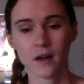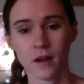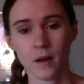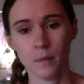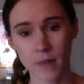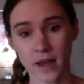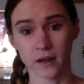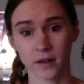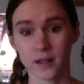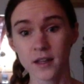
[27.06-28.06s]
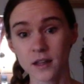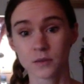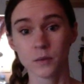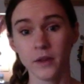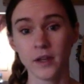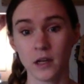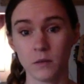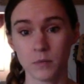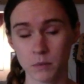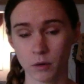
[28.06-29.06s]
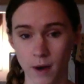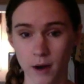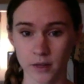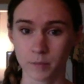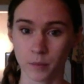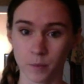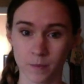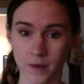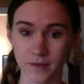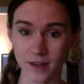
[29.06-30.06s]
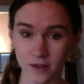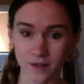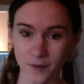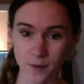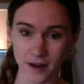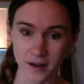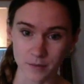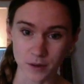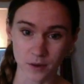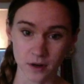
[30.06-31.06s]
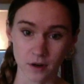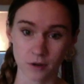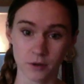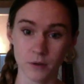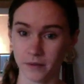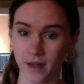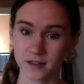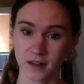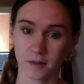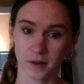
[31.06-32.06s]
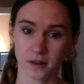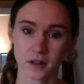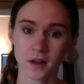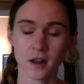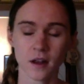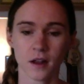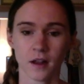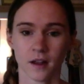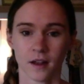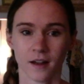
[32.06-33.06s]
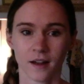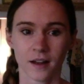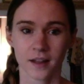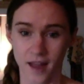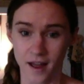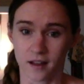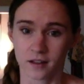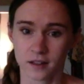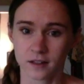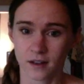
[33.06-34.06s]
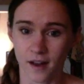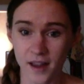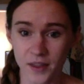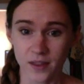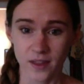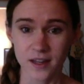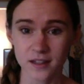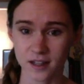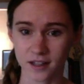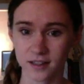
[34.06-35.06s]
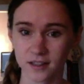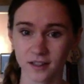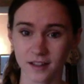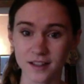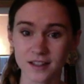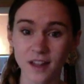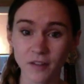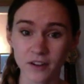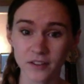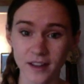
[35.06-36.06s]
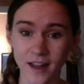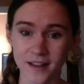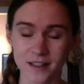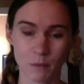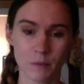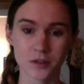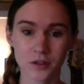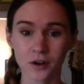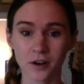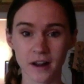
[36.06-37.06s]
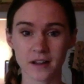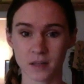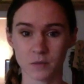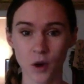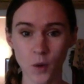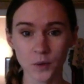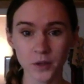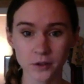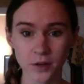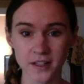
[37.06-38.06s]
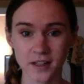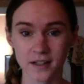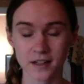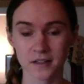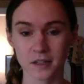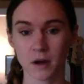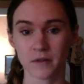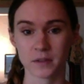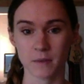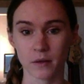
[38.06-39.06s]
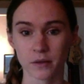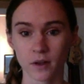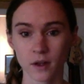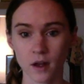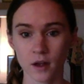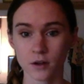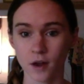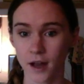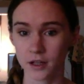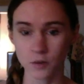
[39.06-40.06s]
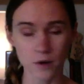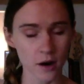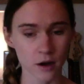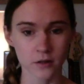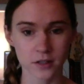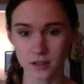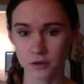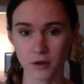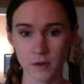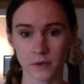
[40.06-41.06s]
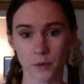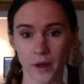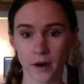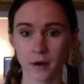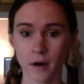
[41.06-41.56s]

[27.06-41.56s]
Man, like, he is really getting people riled up. Even if you hate him, you can agree with that statement. Yeah, I think that he sucks. He's definitely had some absurd and some totally crazy ideas come out of his mouth. I do not disagree with you there.